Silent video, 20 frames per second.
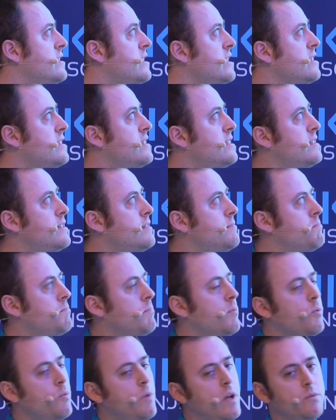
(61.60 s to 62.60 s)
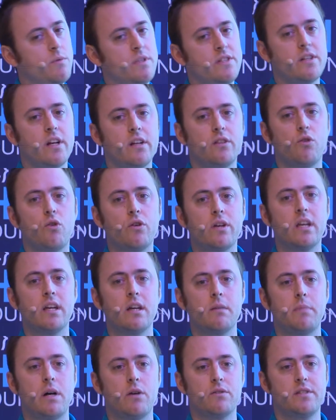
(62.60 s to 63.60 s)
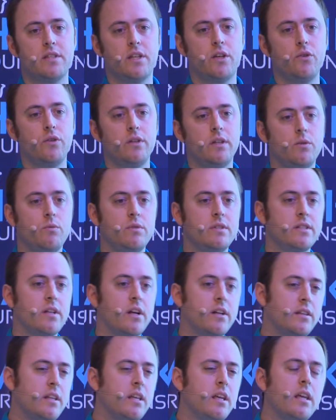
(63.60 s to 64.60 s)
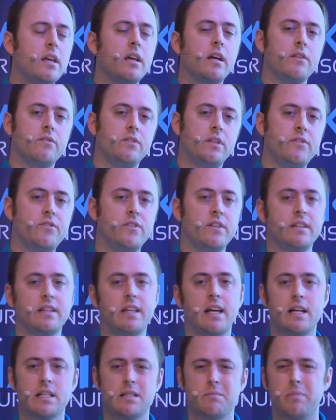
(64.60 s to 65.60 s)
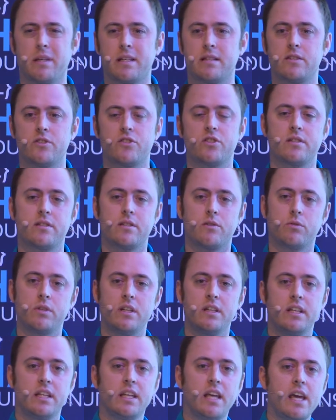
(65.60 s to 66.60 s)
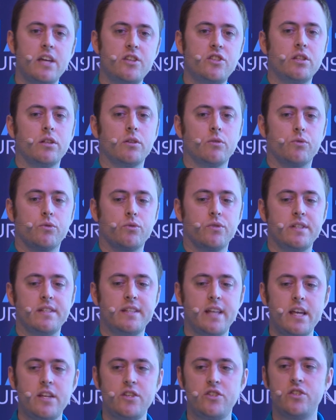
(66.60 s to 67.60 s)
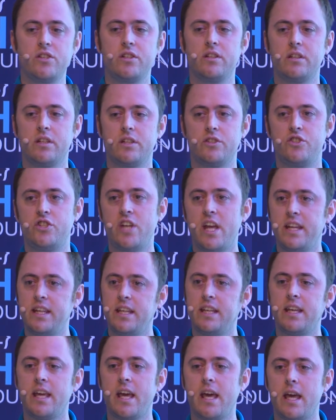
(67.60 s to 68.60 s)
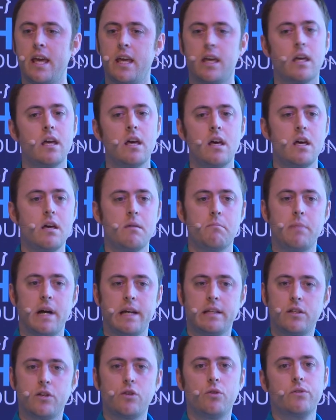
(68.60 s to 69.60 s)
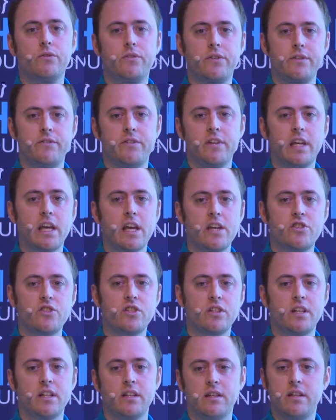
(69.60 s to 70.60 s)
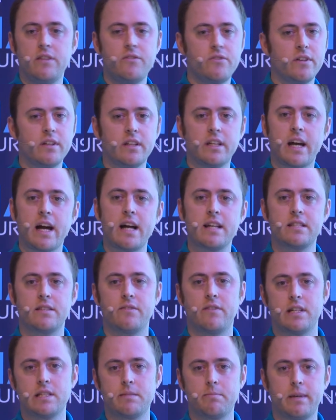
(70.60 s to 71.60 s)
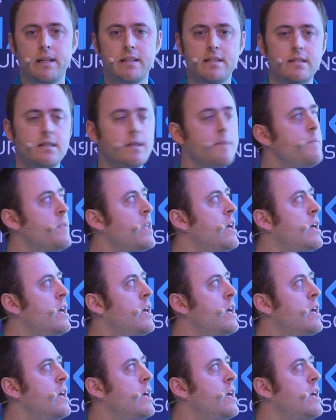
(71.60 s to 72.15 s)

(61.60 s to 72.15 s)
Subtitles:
since when we start talking about security, we start thinking of different aspects such as authentication, authorization, the JDK, bytecode verification, and different kinds of aspects.